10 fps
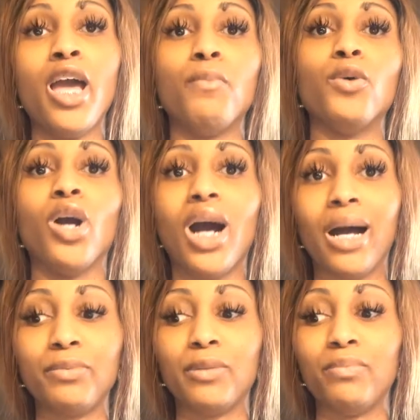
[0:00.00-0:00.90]
and more
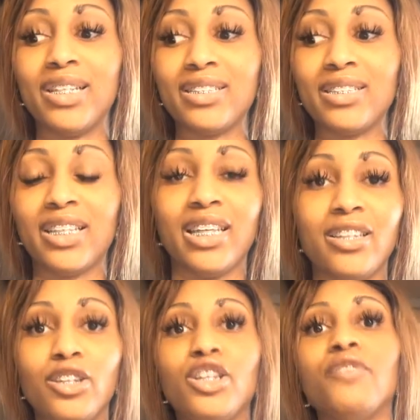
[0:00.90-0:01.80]
optimistic
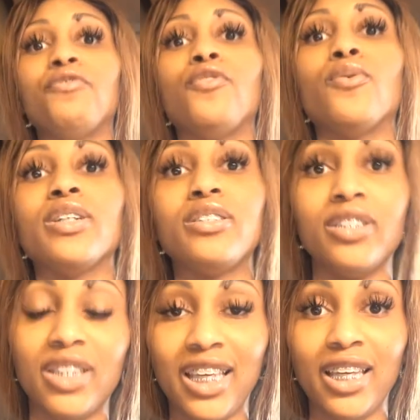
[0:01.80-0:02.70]
and looking forward
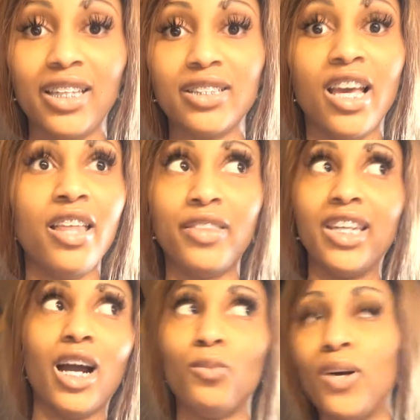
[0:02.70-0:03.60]
to things
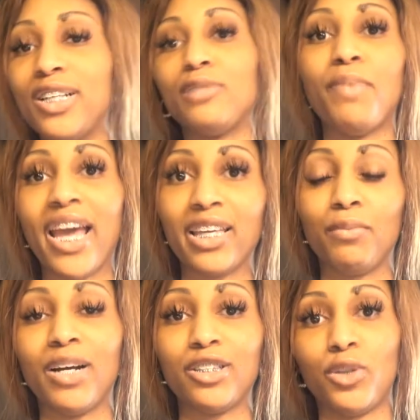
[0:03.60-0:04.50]
than I was back in
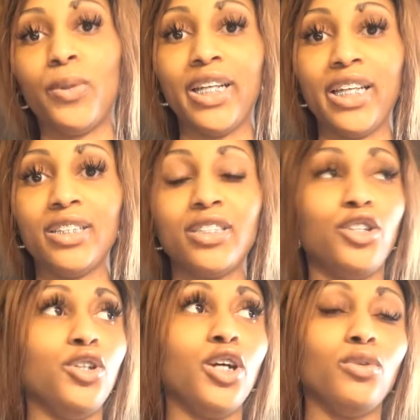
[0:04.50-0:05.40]
my 20s,
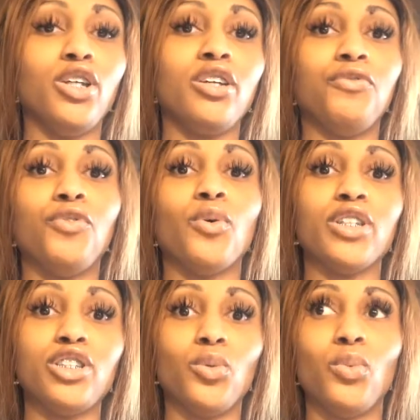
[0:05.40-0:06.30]
you know, looking
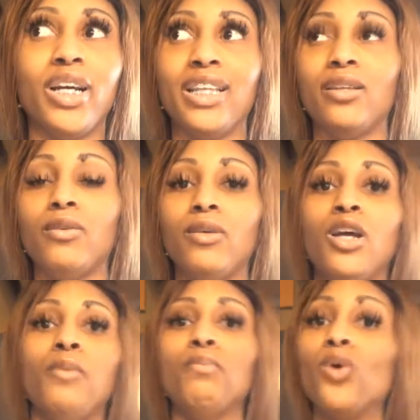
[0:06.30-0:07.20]
forward to what
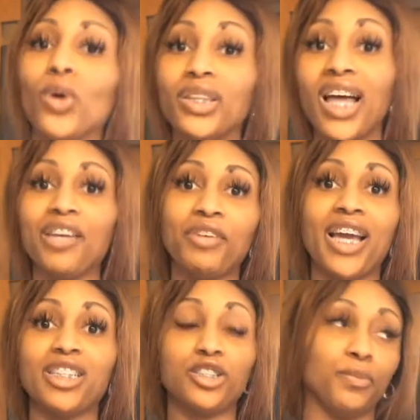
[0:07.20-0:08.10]
more life
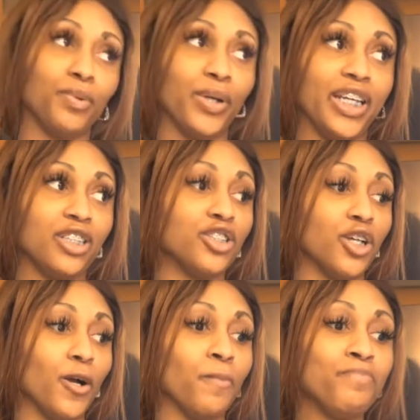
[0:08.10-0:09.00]
has to bring.
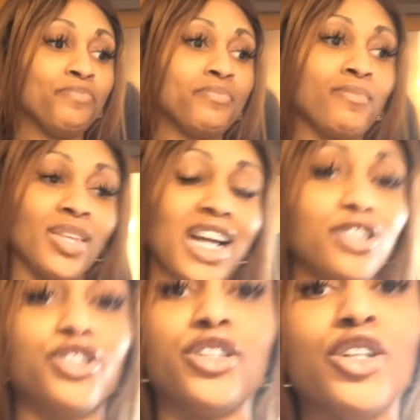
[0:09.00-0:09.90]
So I
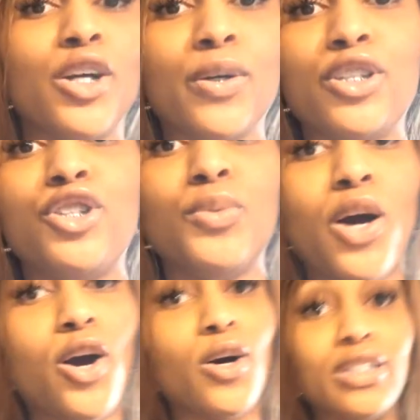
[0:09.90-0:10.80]
just encourage you
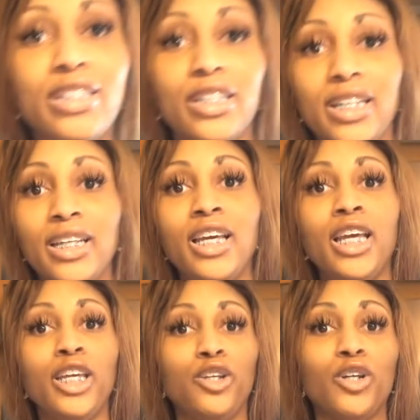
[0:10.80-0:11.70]
all to,
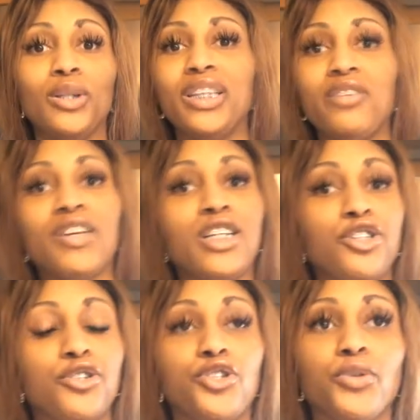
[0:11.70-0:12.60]
you know, live
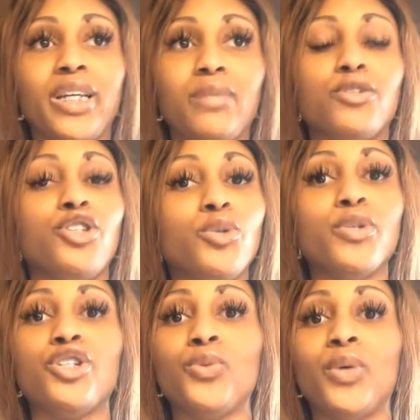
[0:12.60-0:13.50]
out your dreams, do
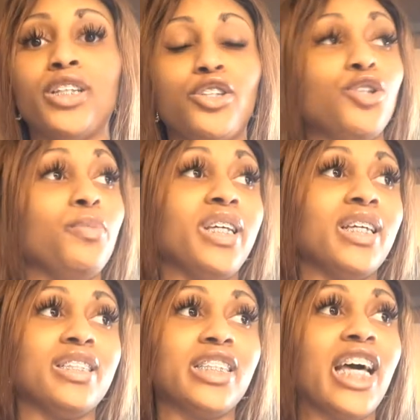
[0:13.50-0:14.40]
what you want to do
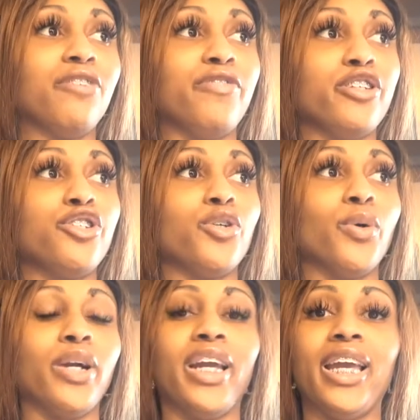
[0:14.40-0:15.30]
because life is
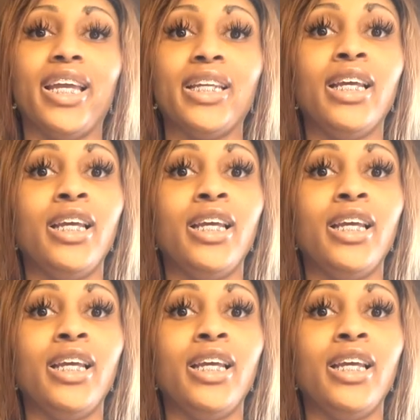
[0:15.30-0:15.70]
short and,